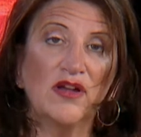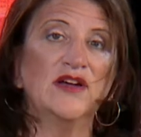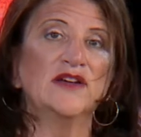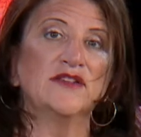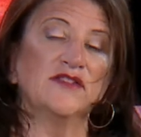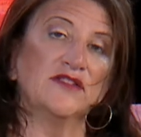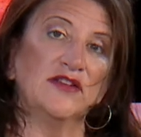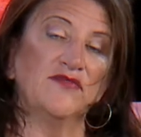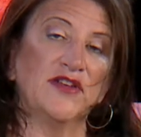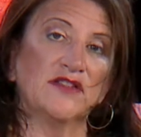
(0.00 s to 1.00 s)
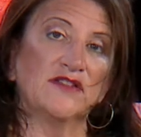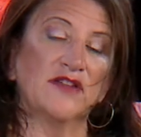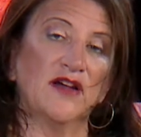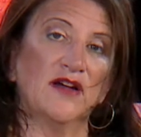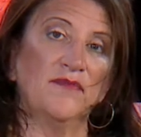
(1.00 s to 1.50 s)
to see if that's
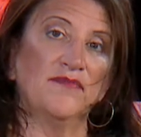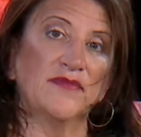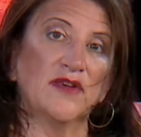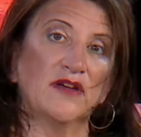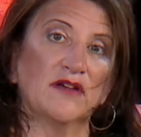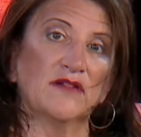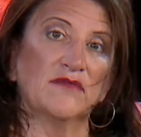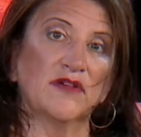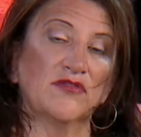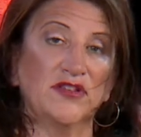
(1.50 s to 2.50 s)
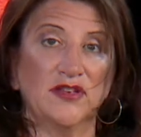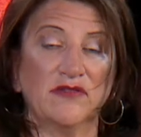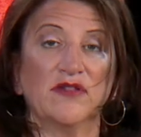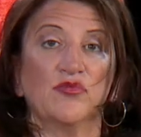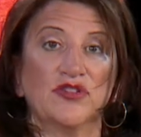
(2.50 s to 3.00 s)
um, a, uh, a
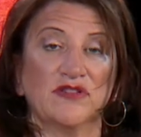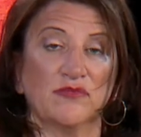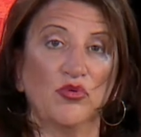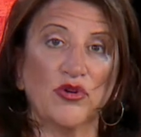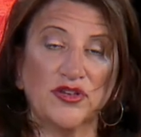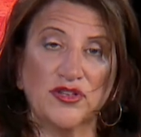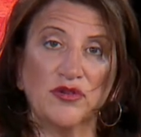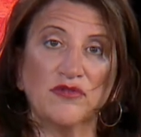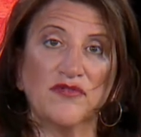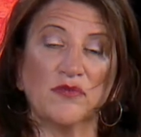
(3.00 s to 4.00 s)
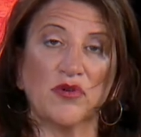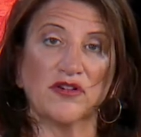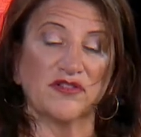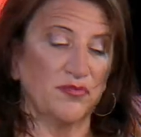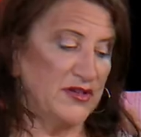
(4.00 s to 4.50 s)
criterion which is important to you, if the
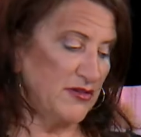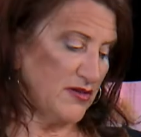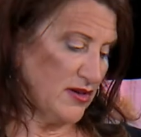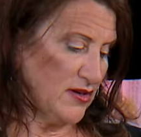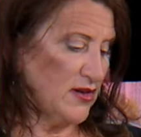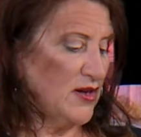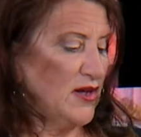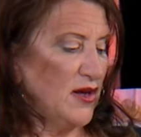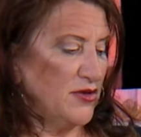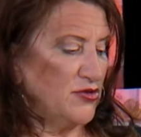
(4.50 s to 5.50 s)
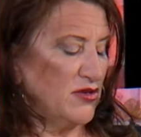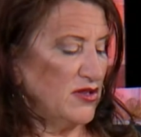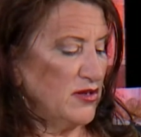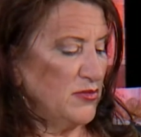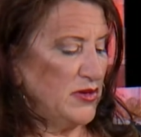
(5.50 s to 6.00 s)
markers bleed or not. I'll talk a
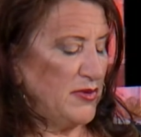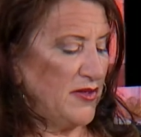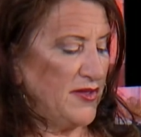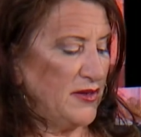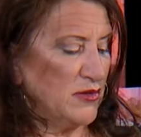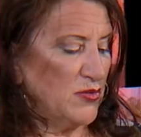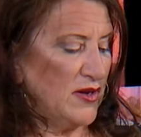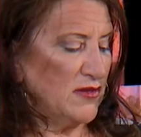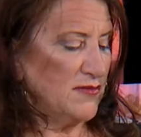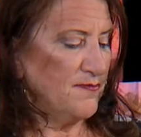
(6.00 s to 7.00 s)
little bit about that as well.